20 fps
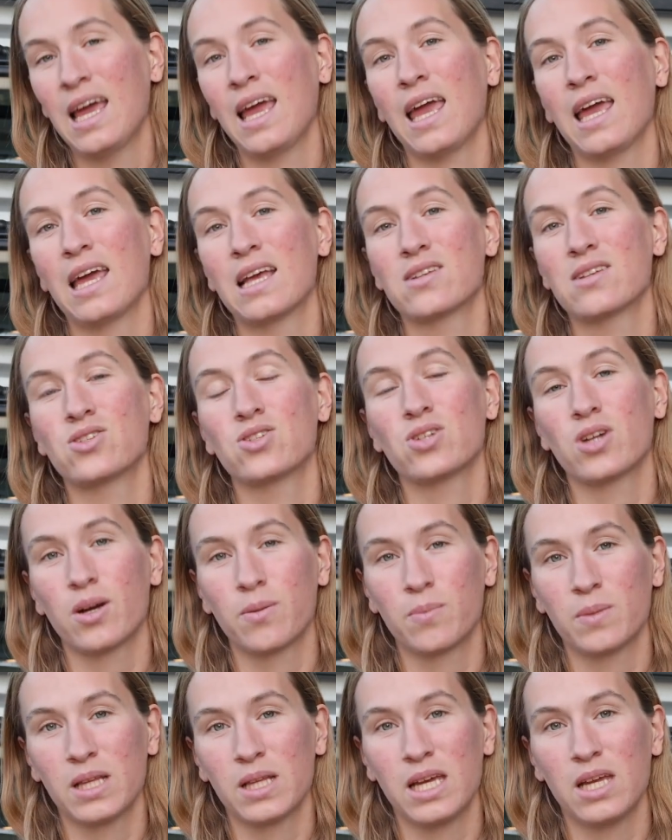is
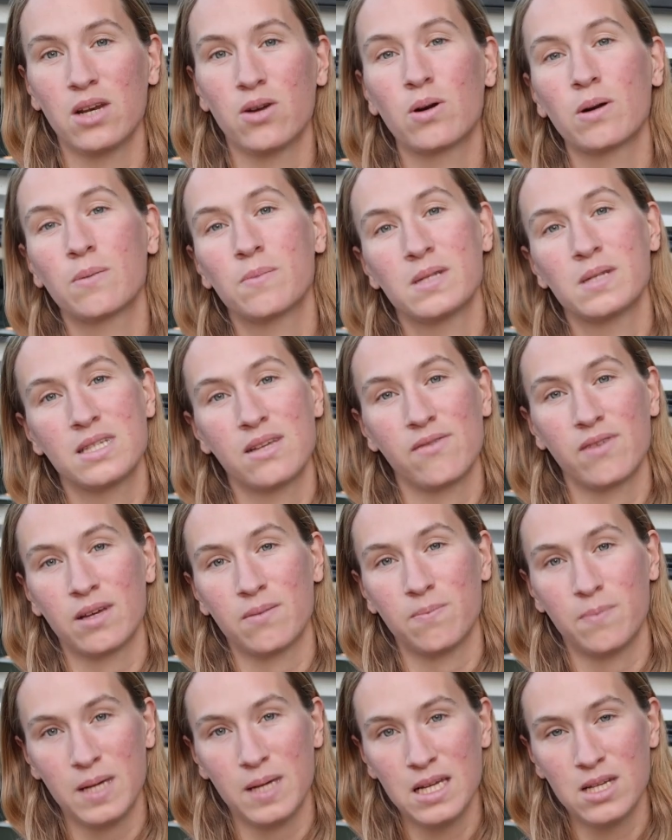Tourmaline or
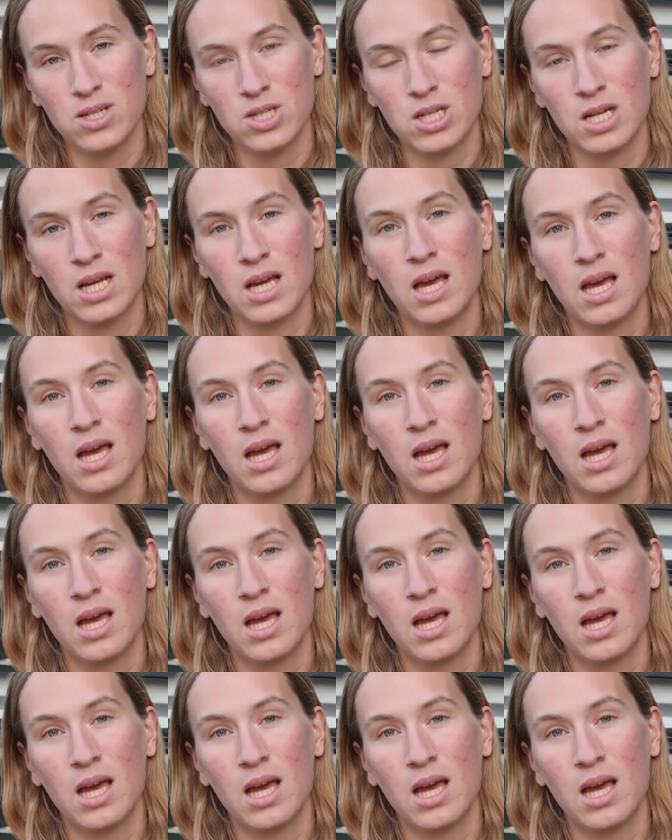Pacific Beach.